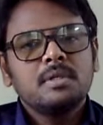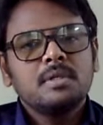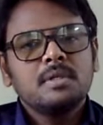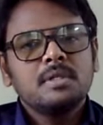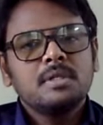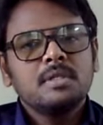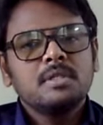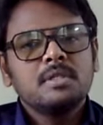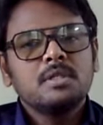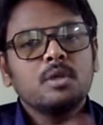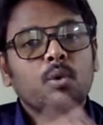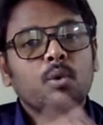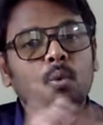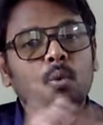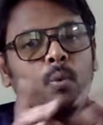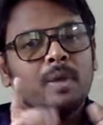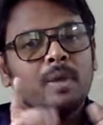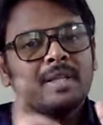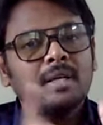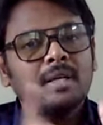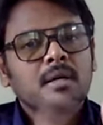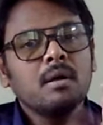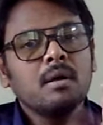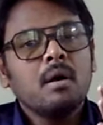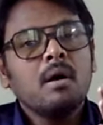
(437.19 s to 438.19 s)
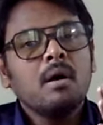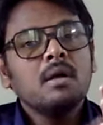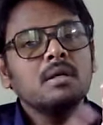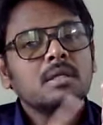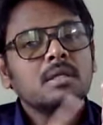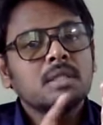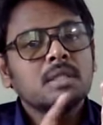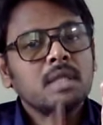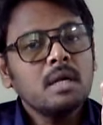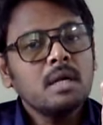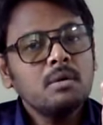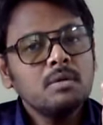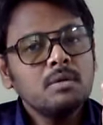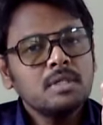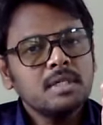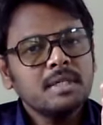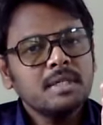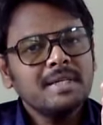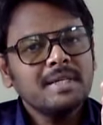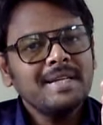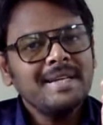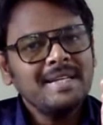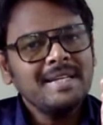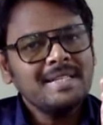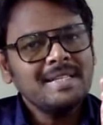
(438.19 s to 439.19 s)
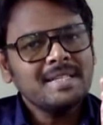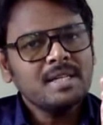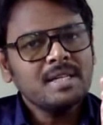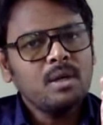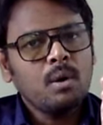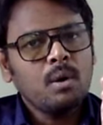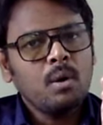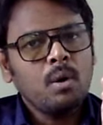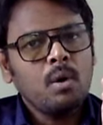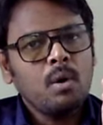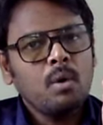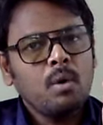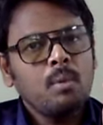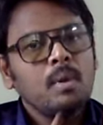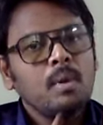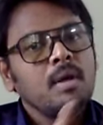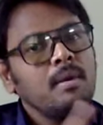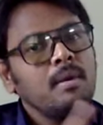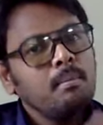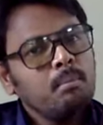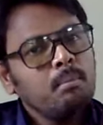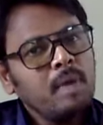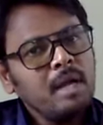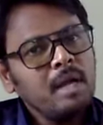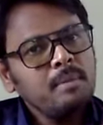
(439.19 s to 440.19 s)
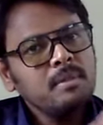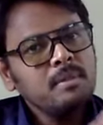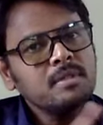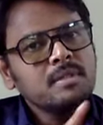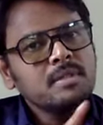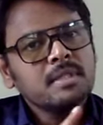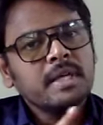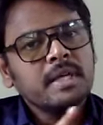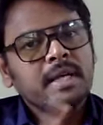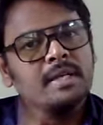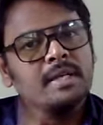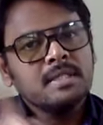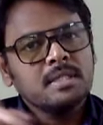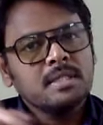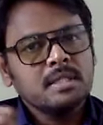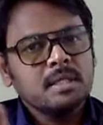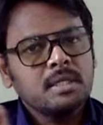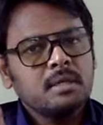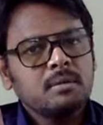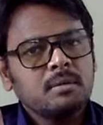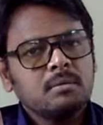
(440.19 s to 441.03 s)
So whether God wrote it or Bible says